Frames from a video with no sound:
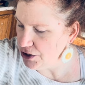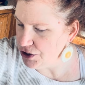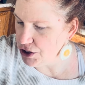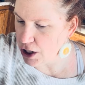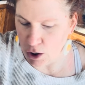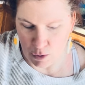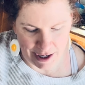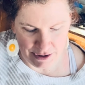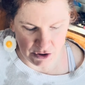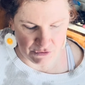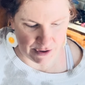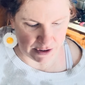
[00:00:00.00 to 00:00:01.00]
So I don't
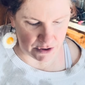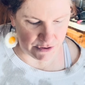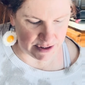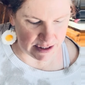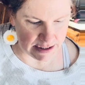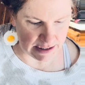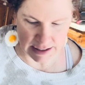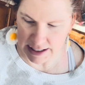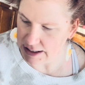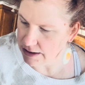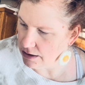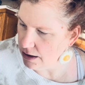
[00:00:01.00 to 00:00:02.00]
know if I'll use this
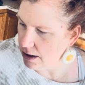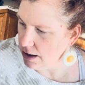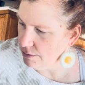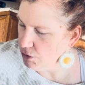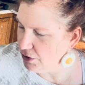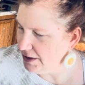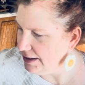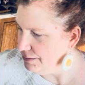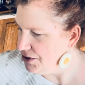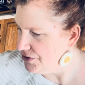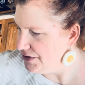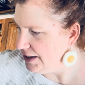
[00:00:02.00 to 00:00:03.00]
again, or keep
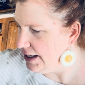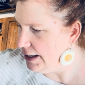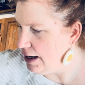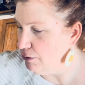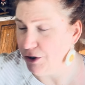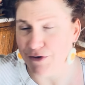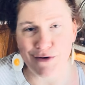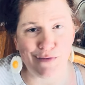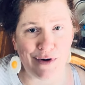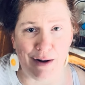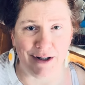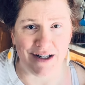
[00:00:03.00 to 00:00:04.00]
using it. I'll use it
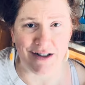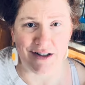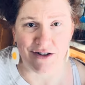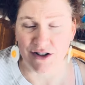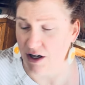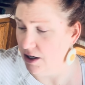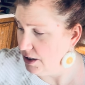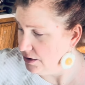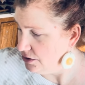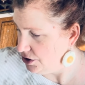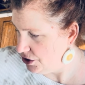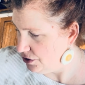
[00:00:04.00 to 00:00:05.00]
probably until it's gone,